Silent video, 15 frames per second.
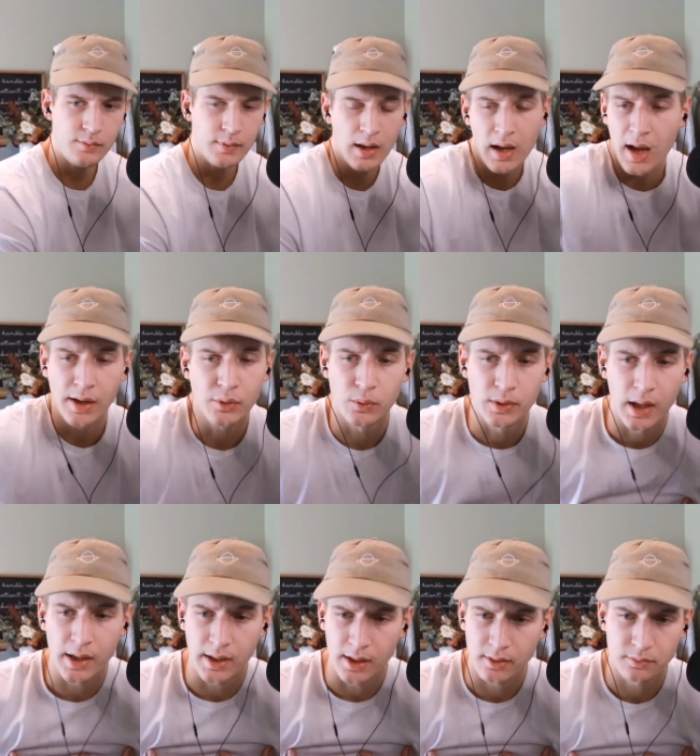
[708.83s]
I don't
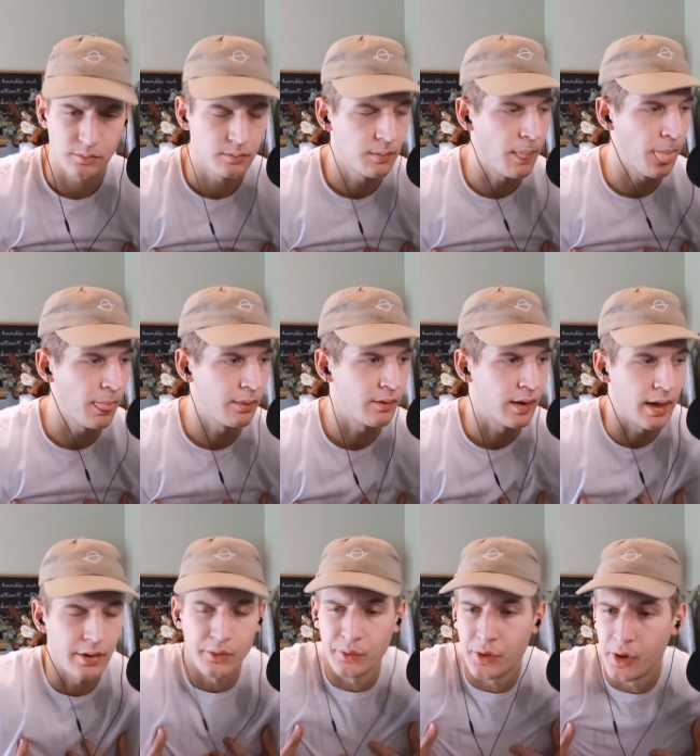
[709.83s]
like it. I
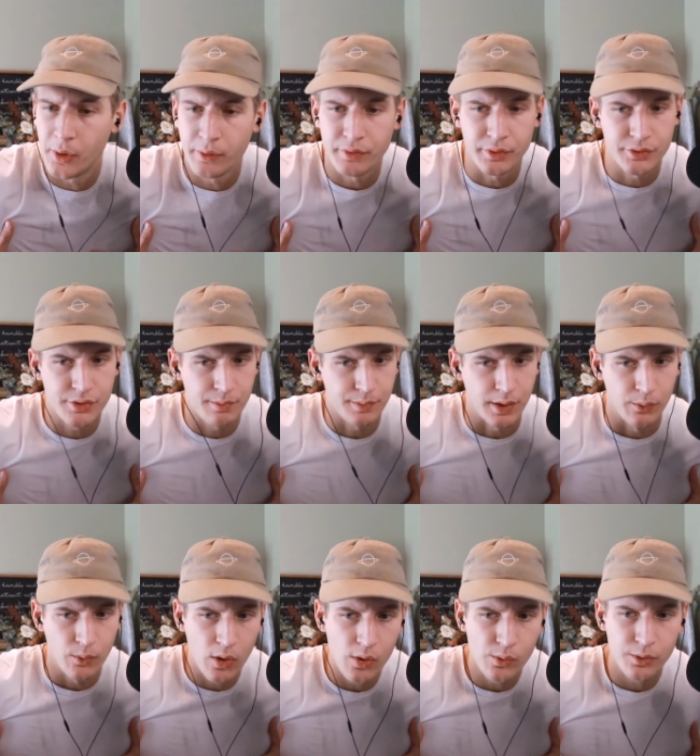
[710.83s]
don't know if there's something
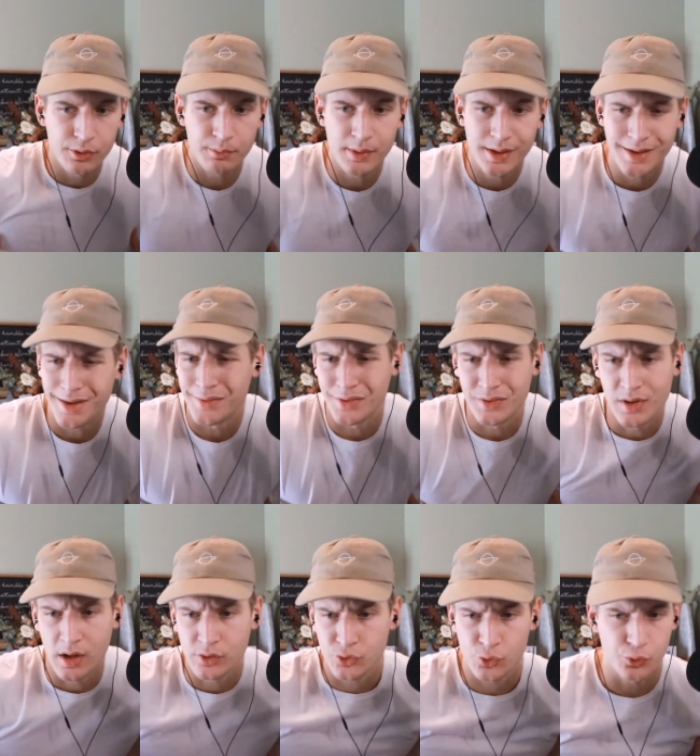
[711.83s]
wrong with me, if it's
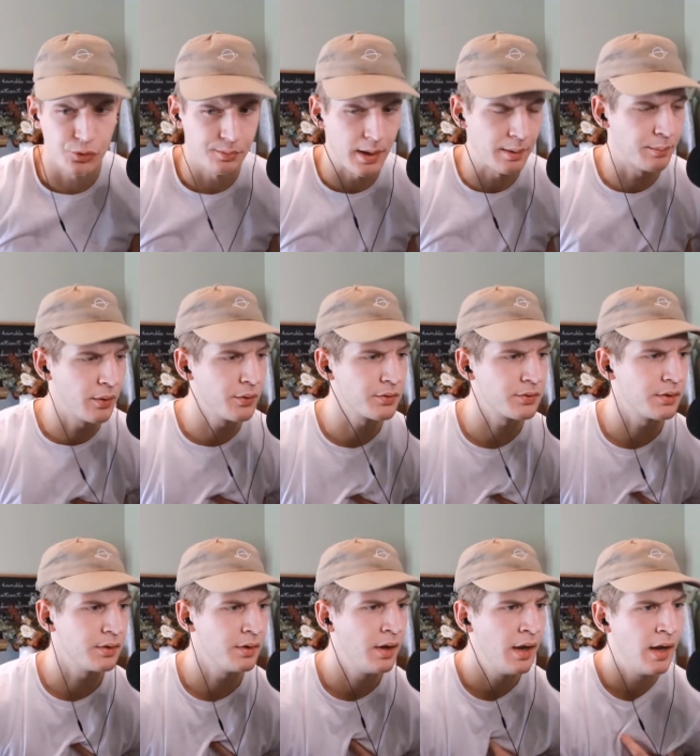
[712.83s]
not true to my
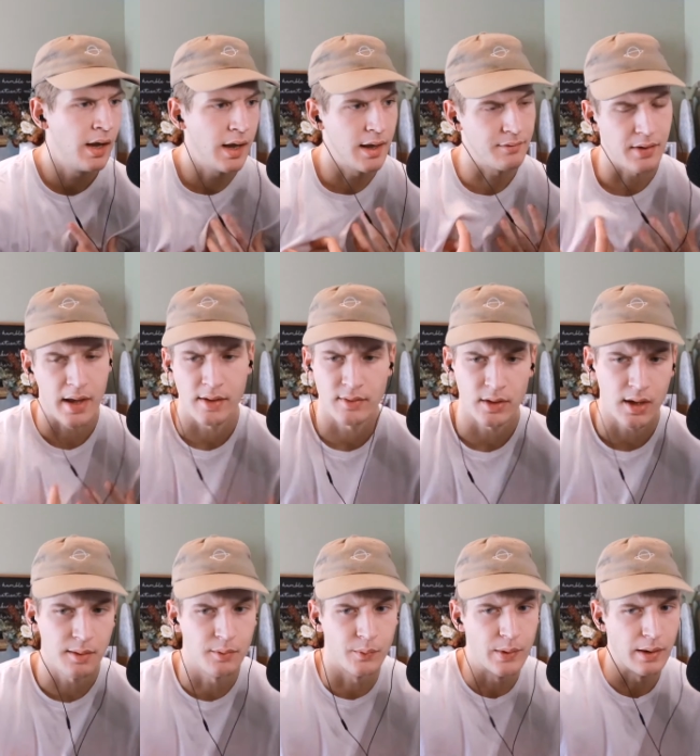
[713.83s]
person, if I haven't
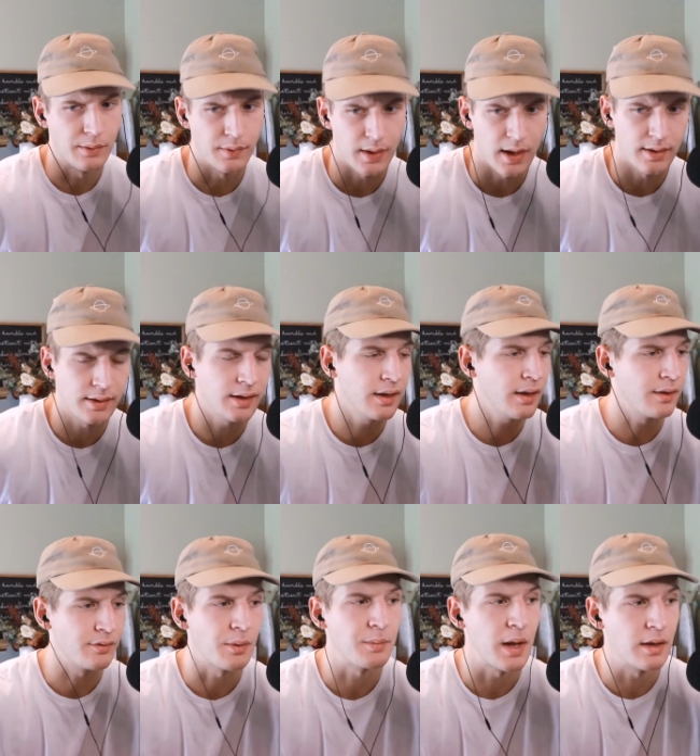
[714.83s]
come around to the idea, if
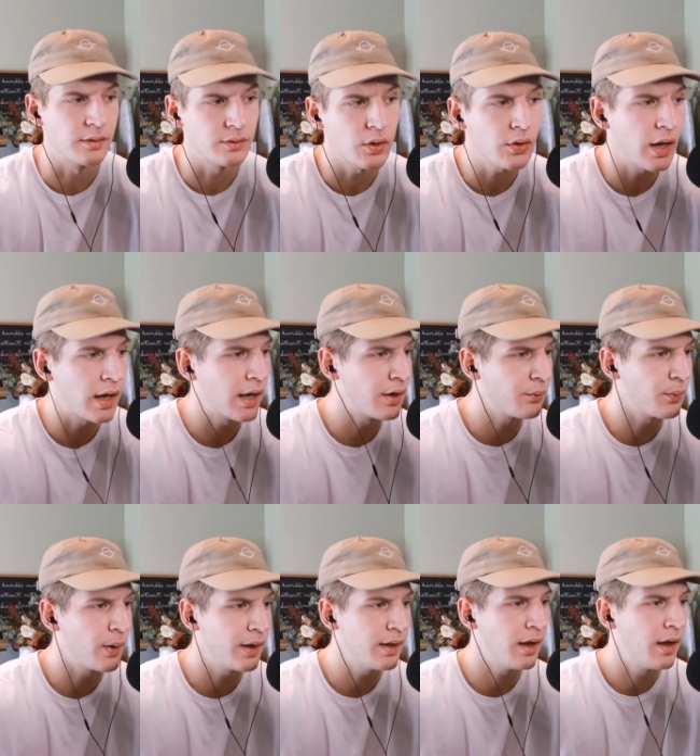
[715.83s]
I'm not looking at it
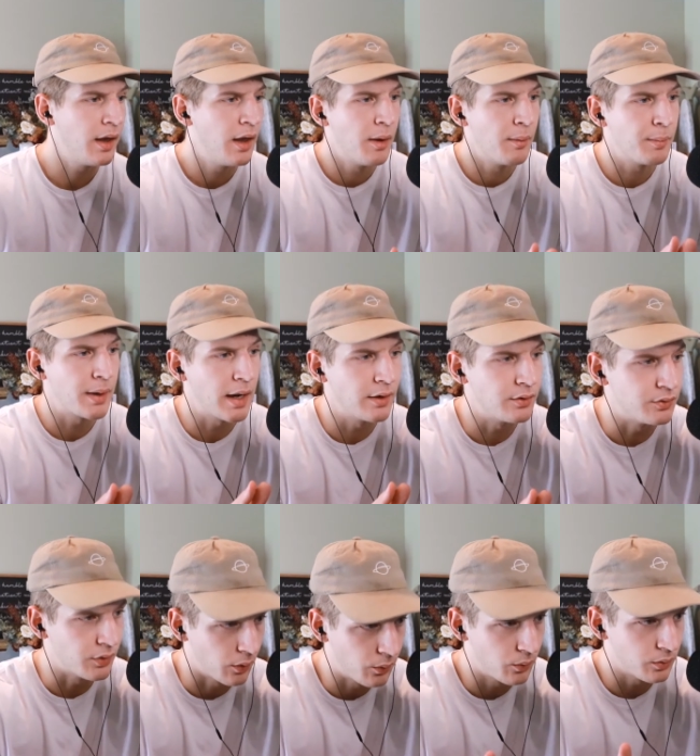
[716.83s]
right, but I
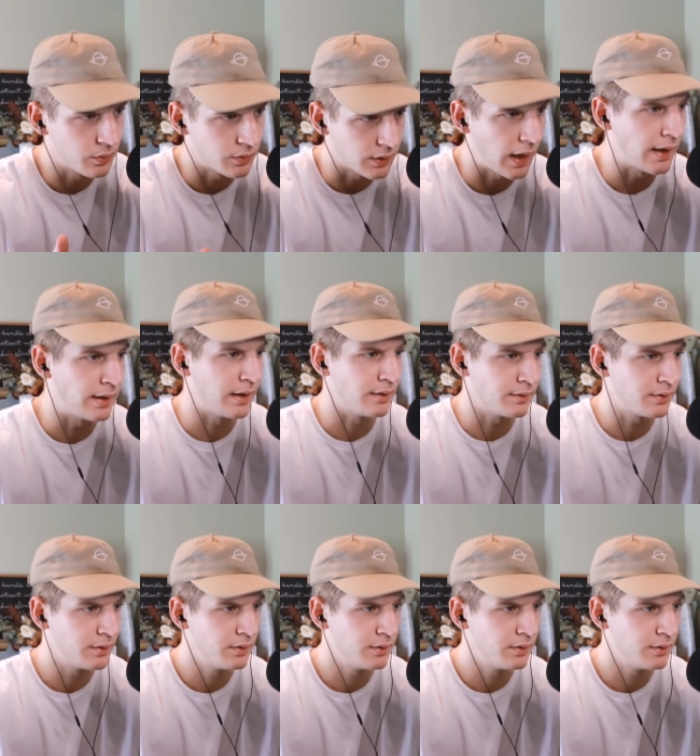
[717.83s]
don't like it.